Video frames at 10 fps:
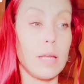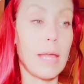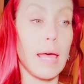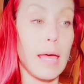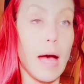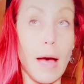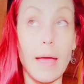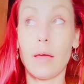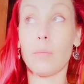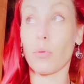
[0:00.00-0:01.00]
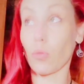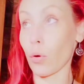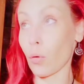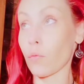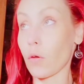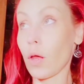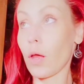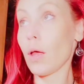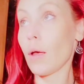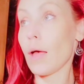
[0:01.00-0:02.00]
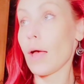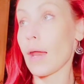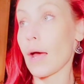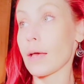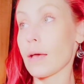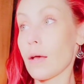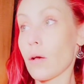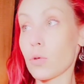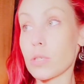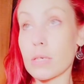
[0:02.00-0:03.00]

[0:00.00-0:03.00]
day, I improved. And I was